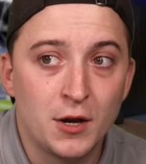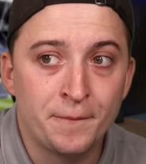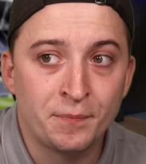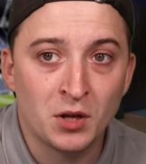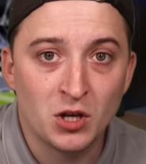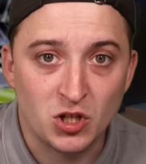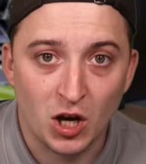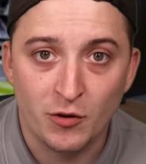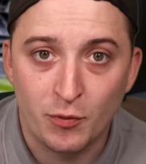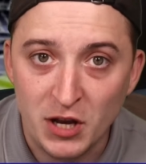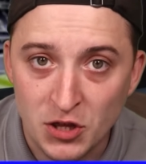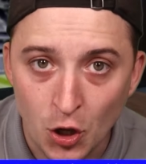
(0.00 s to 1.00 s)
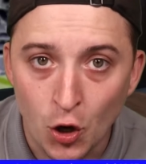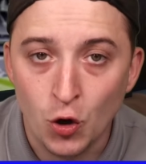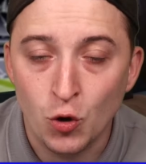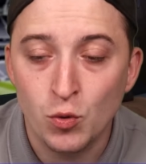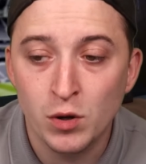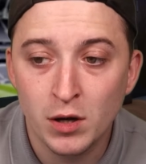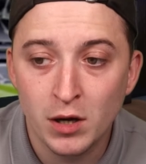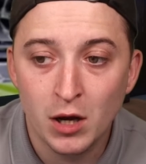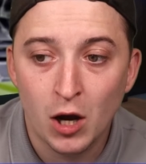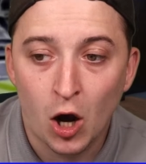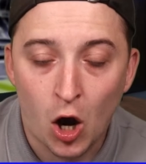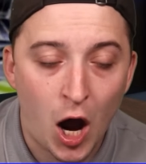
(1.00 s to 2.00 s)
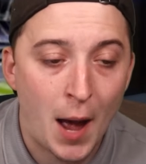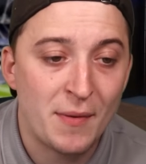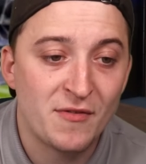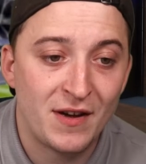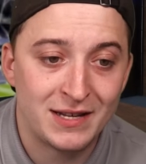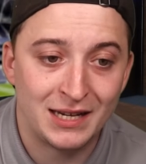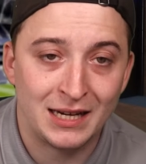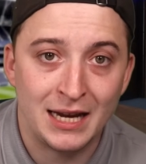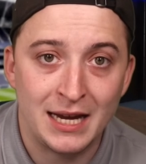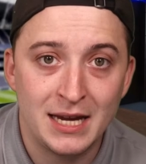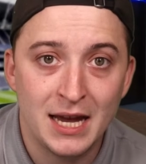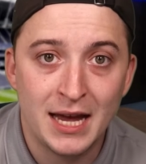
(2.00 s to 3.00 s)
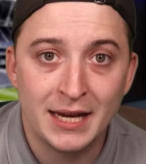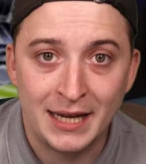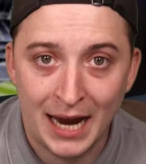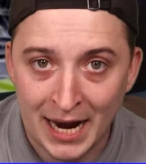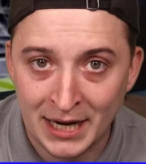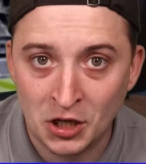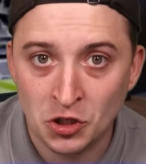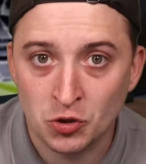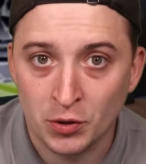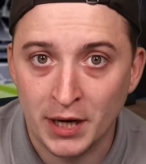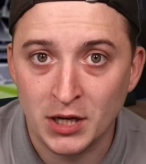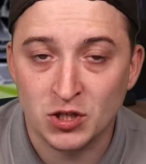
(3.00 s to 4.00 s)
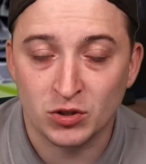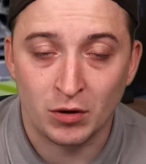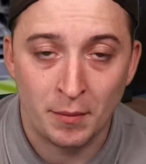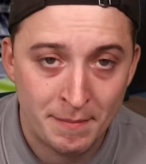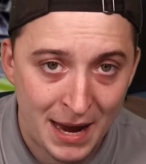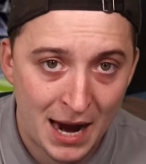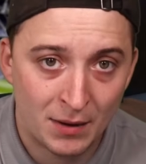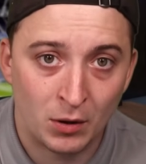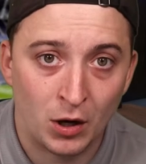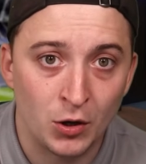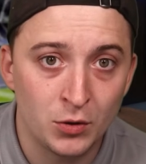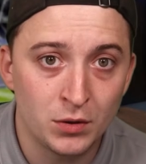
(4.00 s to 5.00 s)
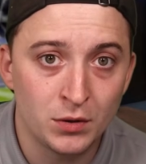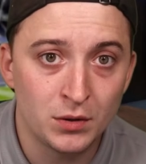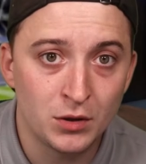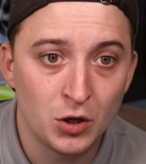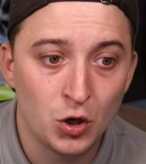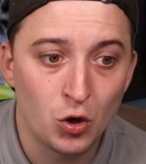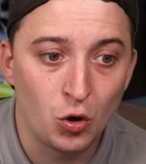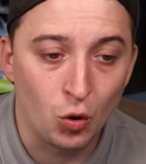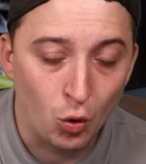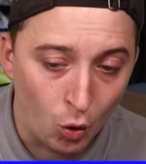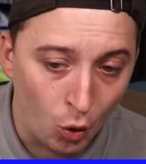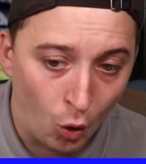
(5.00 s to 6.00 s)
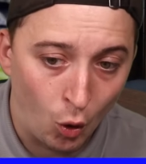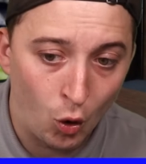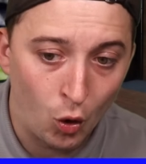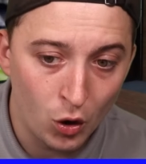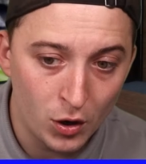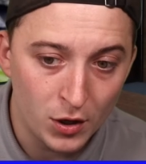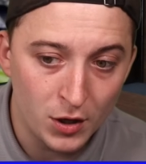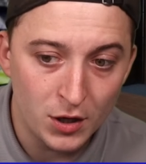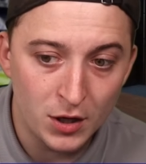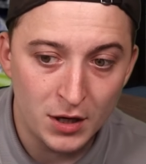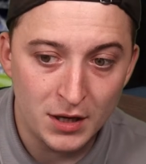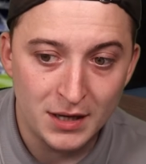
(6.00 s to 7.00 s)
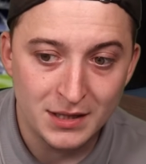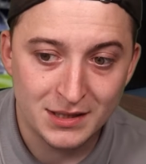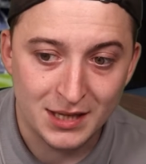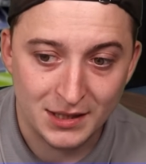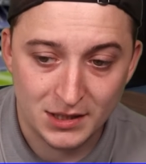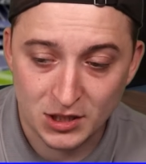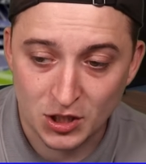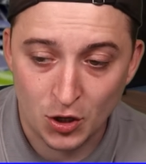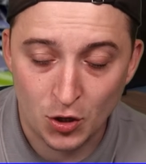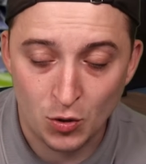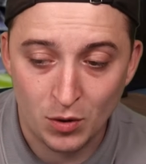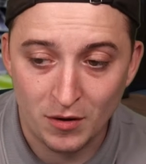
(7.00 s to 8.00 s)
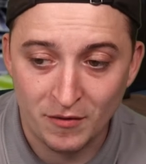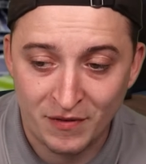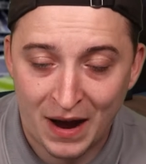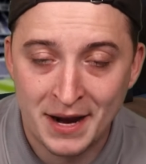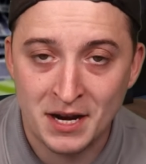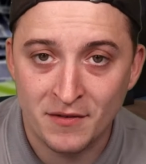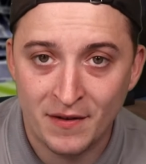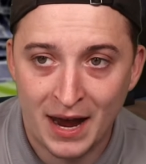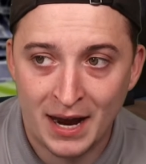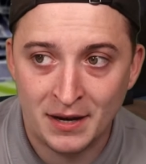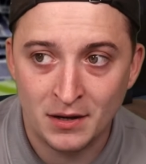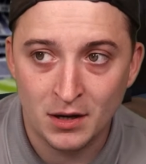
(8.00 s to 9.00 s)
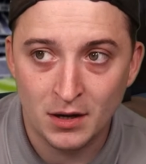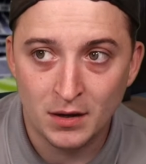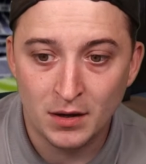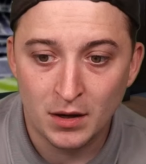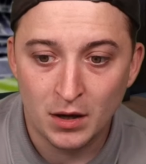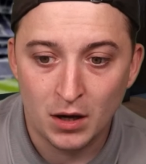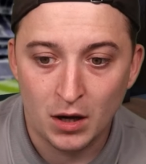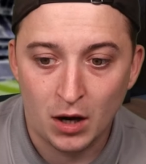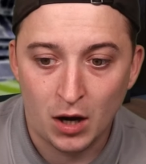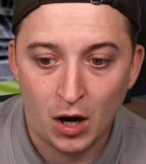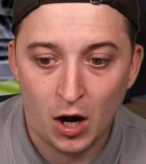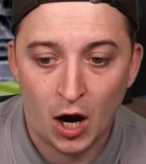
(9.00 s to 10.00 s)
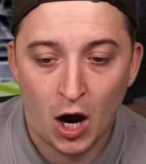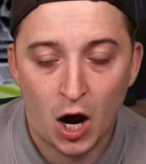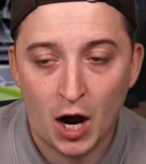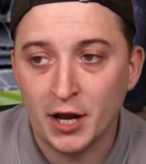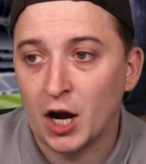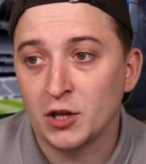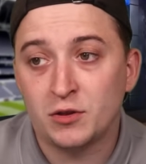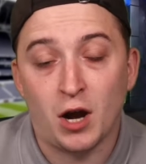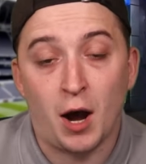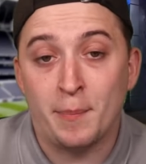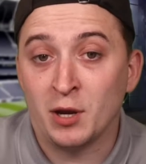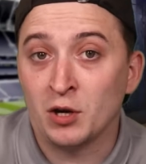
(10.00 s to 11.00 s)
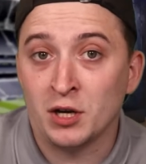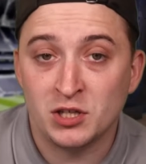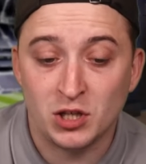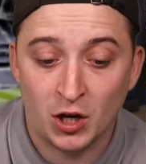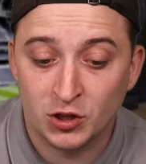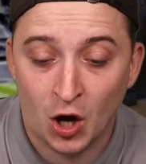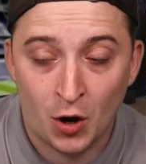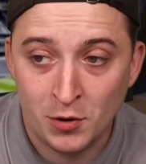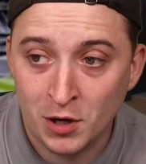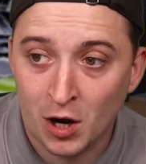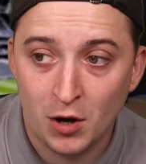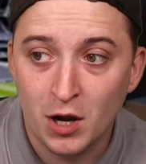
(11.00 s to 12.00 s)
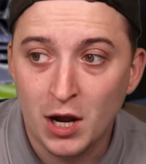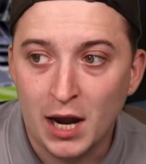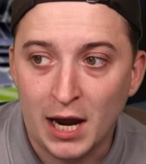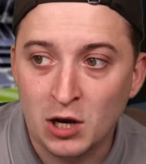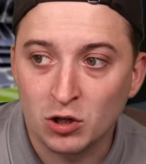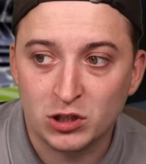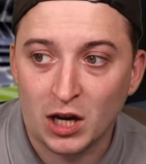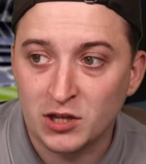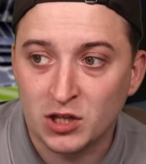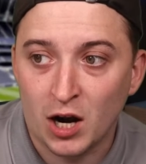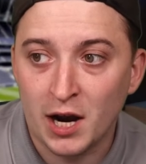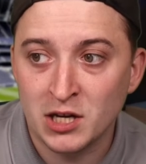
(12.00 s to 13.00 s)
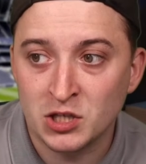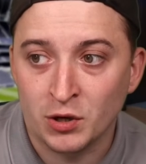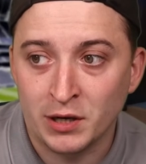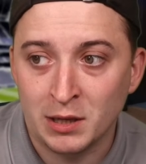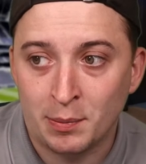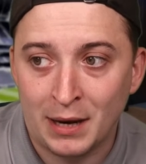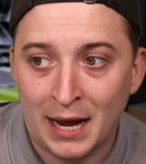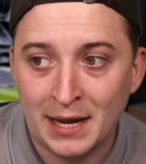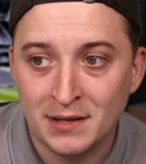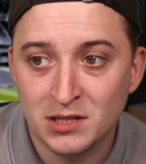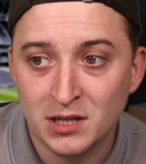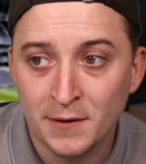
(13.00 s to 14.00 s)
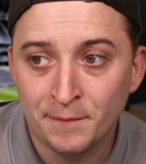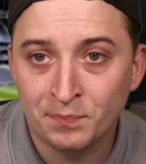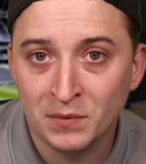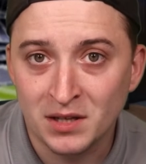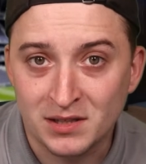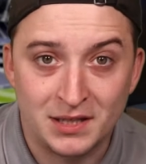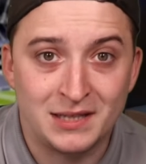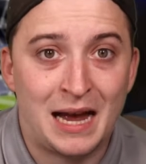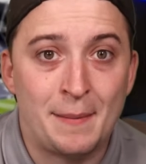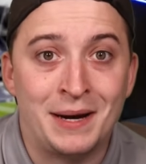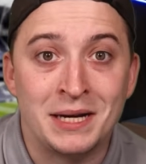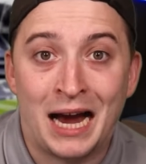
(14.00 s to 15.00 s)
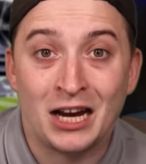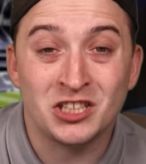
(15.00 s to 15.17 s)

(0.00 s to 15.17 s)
So if we do, hypothetically, get an injury to Romero or to Van de Ven, I'll be honest, I don't know. It looks like Dier's not in the plans. So does that mean Ashley